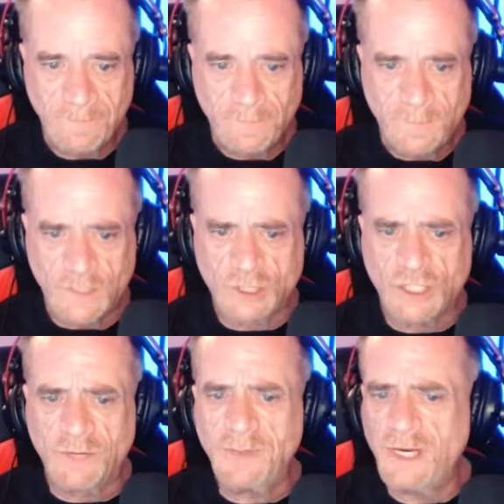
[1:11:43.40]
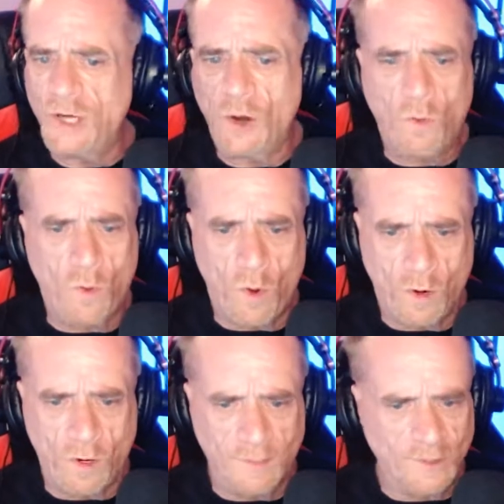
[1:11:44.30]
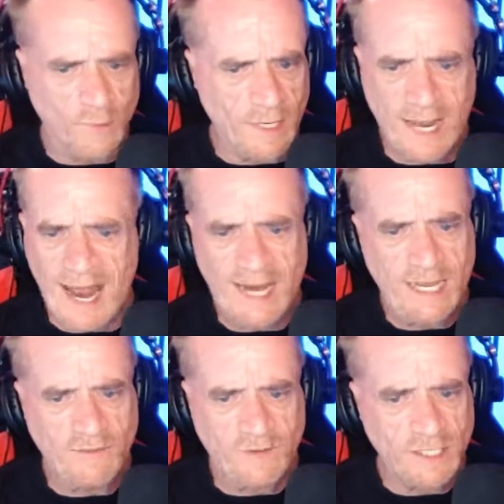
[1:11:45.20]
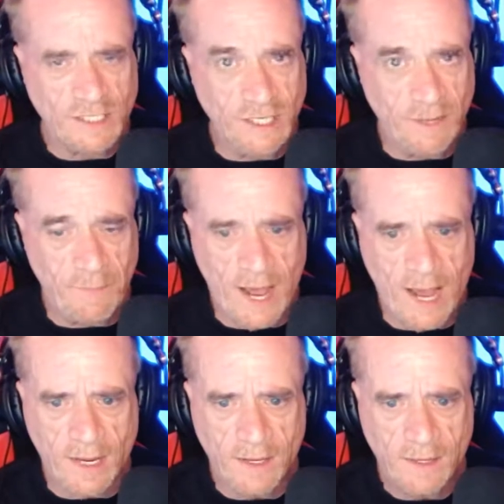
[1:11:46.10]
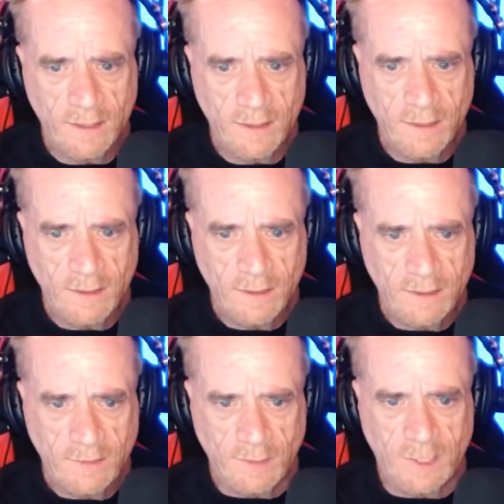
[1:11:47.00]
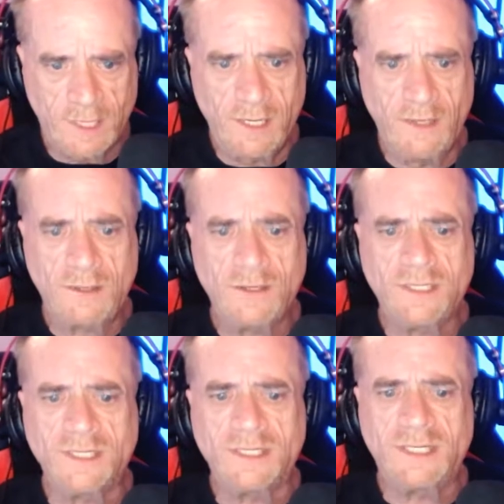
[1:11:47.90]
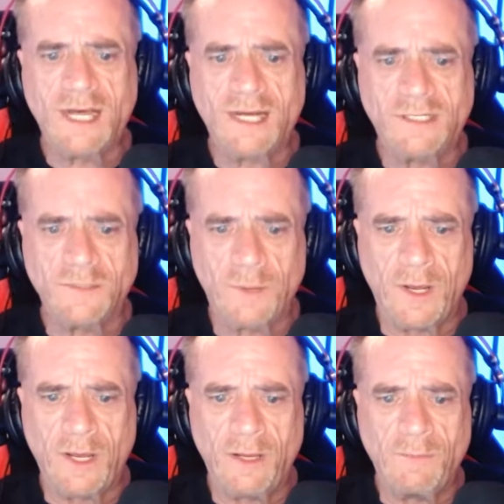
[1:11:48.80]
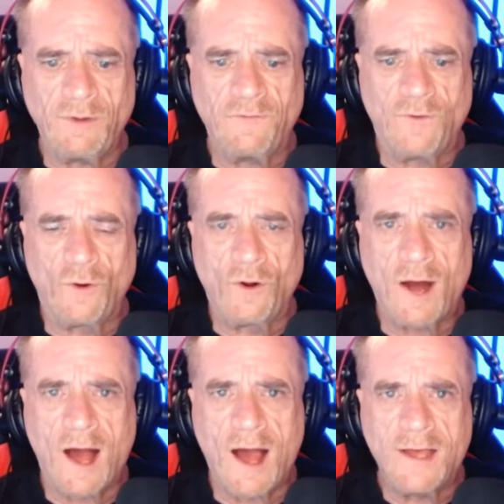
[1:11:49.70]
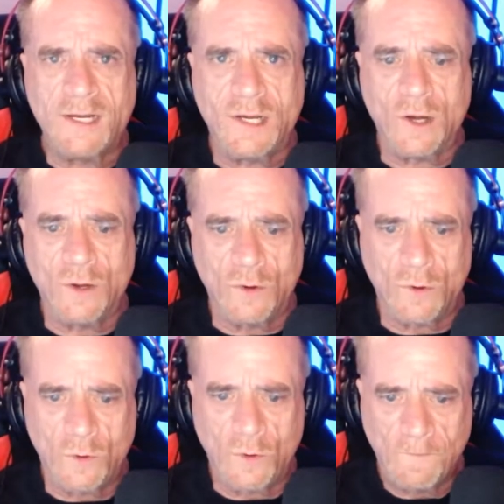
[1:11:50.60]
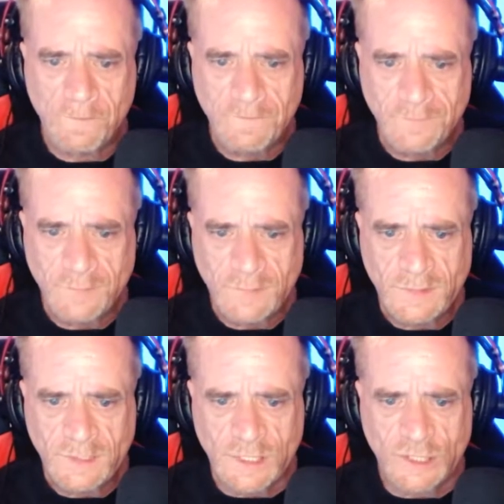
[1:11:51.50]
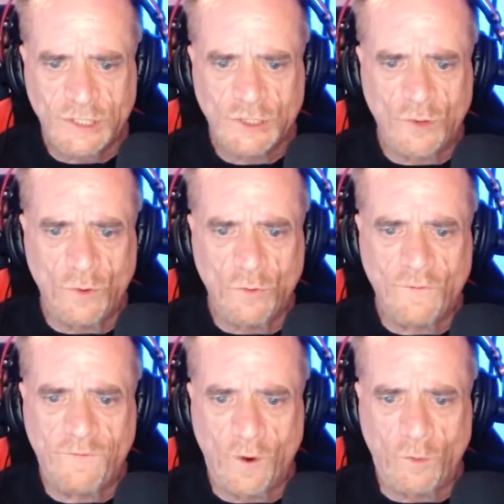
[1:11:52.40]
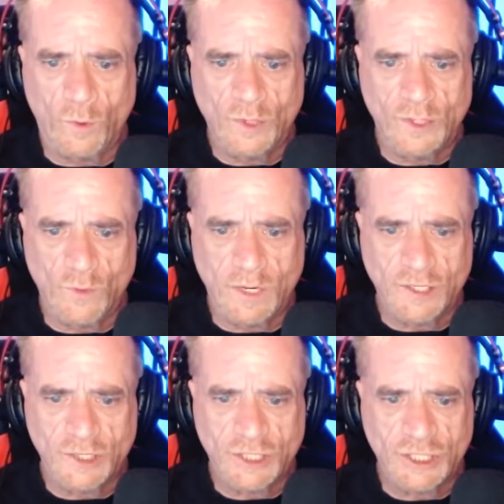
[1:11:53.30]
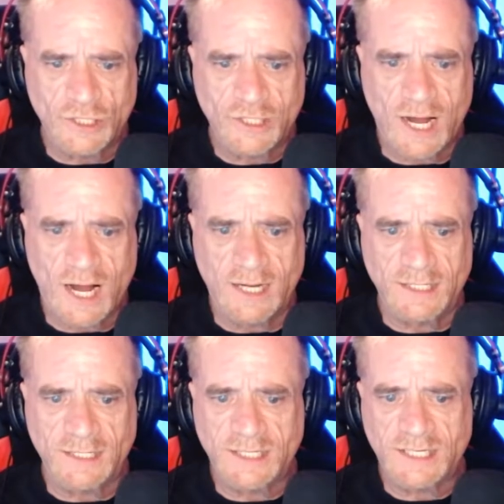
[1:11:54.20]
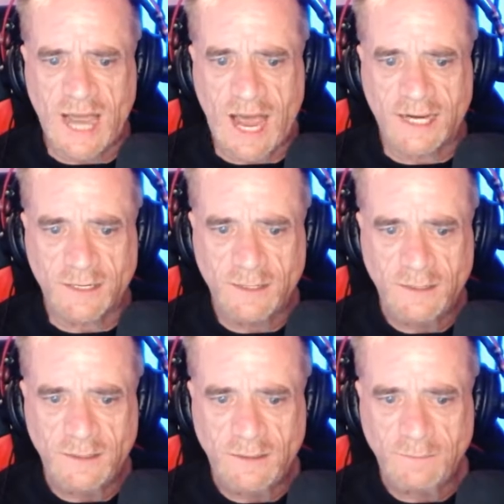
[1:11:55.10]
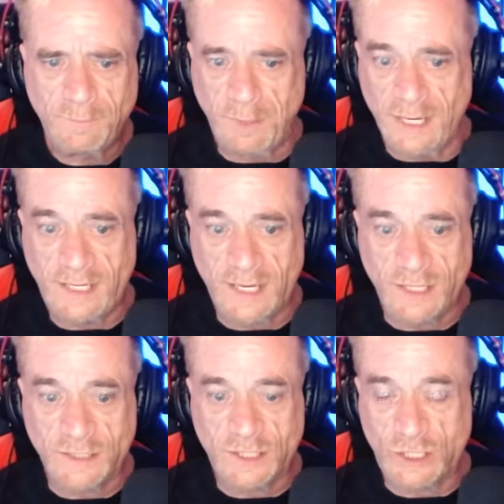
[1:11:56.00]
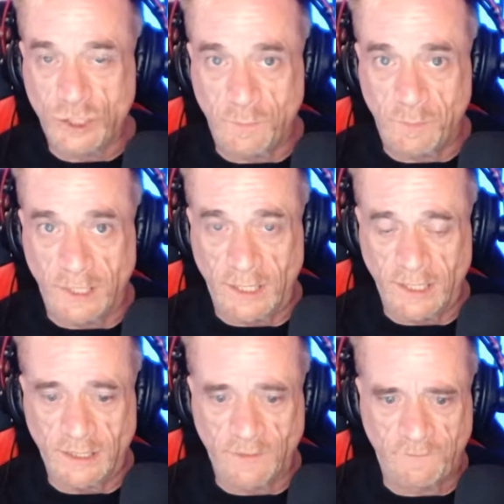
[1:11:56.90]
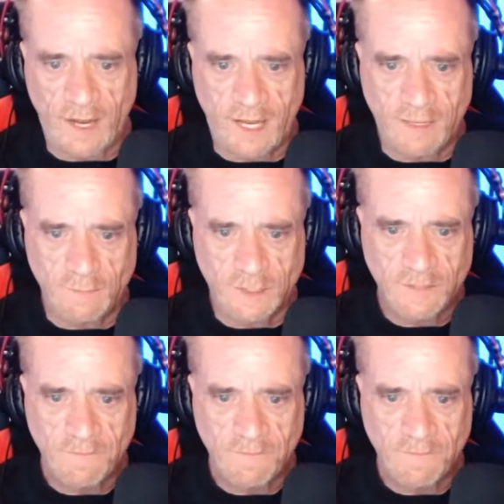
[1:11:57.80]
"There shall be no war between any of us in the pack, but here is a debt to pay before I go." He strode forward to where Shere Khan sat, blinking stupidly at the flames,